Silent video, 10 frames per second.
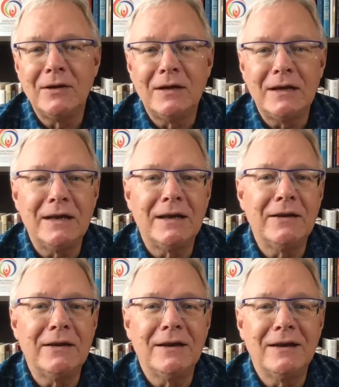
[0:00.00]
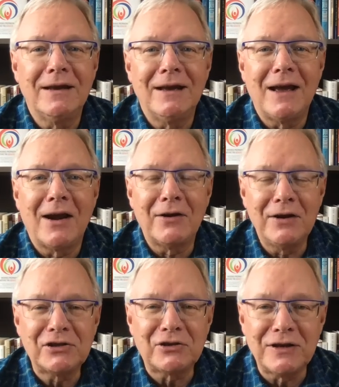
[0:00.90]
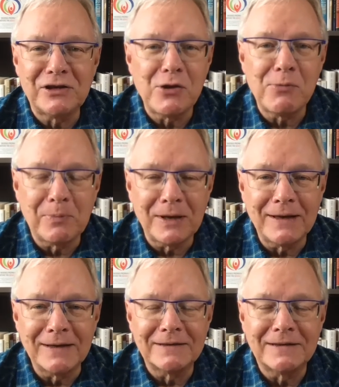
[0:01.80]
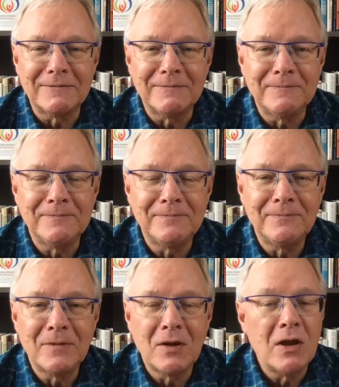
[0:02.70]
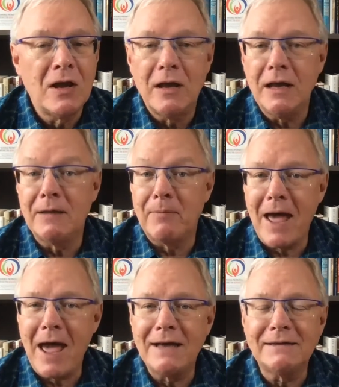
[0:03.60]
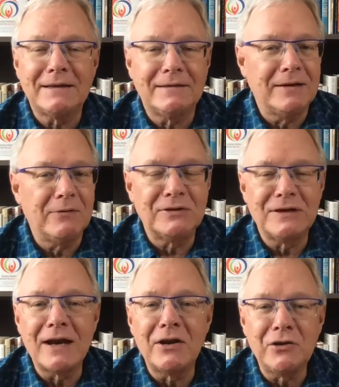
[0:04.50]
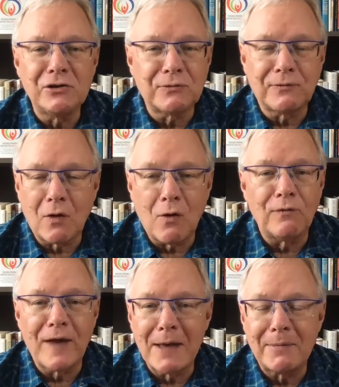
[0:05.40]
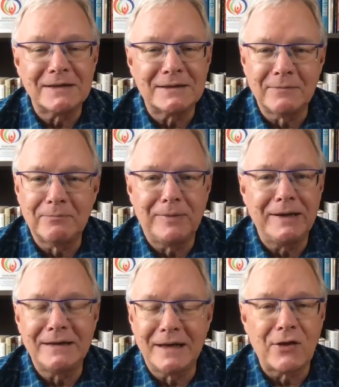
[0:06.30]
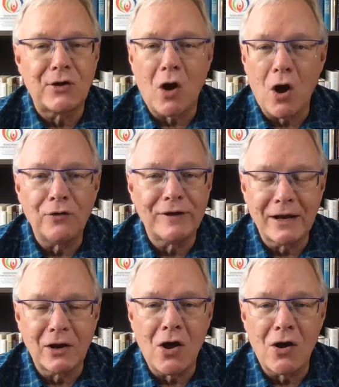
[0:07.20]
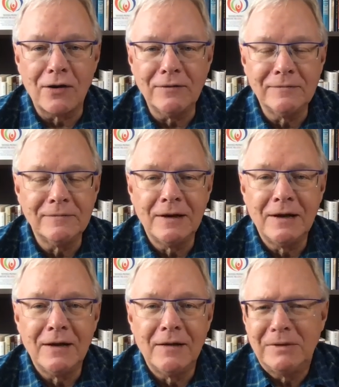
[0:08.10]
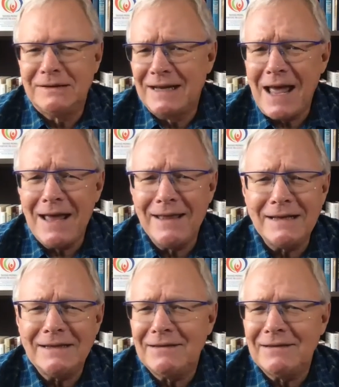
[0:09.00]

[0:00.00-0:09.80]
in our history as human beings. In the past, it was not unusual for whole families to be together all day long. But today, that